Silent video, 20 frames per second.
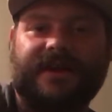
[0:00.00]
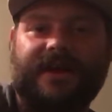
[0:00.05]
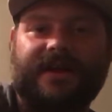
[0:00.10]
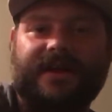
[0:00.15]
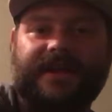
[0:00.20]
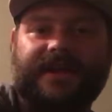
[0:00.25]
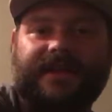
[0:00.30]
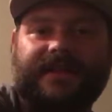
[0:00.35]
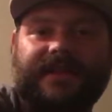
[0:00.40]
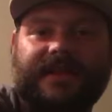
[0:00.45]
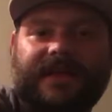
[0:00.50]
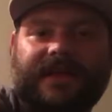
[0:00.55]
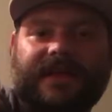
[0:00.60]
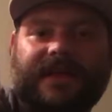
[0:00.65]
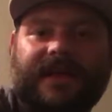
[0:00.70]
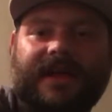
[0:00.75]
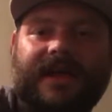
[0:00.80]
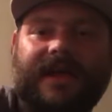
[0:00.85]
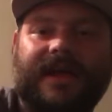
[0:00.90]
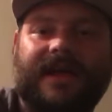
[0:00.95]
on it.
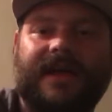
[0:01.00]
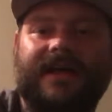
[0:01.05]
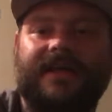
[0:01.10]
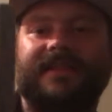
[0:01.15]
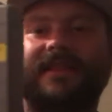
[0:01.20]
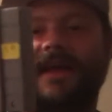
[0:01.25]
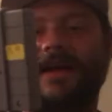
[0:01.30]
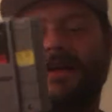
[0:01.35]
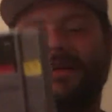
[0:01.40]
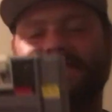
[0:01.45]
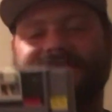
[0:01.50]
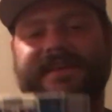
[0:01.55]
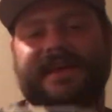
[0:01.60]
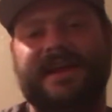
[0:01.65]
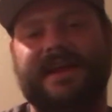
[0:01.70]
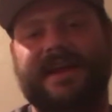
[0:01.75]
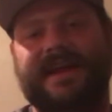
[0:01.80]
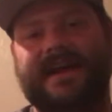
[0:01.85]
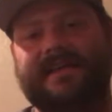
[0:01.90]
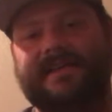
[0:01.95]
Like I
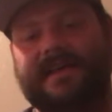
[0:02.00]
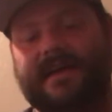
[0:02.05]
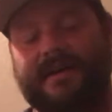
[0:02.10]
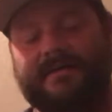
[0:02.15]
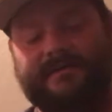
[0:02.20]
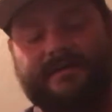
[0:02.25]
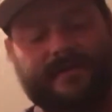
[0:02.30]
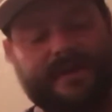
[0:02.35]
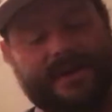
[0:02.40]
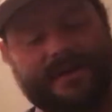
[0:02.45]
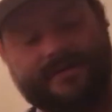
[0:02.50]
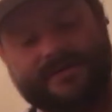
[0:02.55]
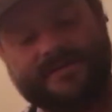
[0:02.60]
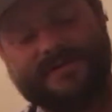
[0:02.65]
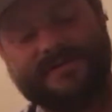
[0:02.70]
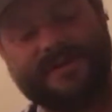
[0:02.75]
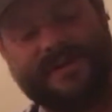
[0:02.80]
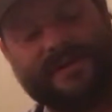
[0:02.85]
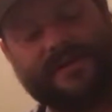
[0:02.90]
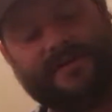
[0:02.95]
said, I love Reynolds
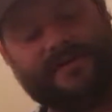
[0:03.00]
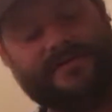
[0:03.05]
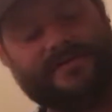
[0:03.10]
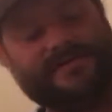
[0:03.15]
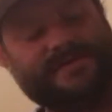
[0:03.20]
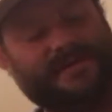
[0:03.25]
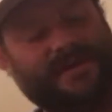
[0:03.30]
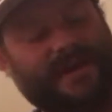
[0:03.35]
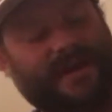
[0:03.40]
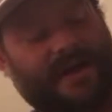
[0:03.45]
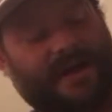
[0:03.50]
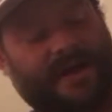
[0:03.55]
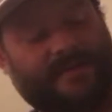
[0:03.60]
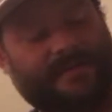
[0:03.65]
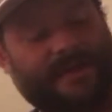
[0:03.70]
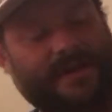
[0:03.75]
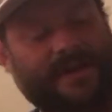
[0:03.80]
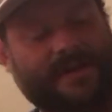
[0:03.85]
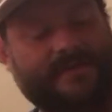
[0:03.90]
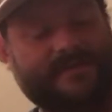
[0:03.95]
stickers.
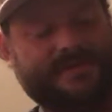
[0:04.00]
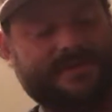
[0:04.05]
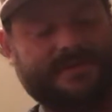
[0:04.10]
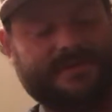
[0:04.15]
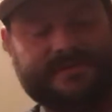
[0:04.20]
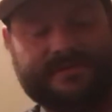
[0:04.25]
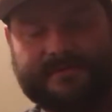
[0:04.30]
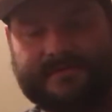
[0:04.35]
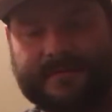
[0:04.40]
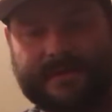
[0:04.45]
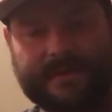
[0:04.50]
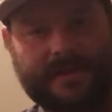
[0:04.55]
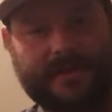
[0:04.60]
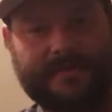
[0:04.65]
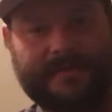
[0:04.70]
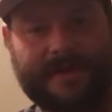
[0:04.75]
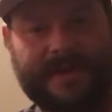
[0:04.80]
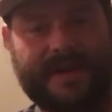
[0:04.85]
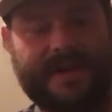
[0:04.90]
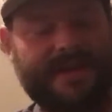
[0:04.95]
It gives a
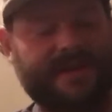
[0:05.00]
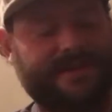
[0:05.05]
little bit of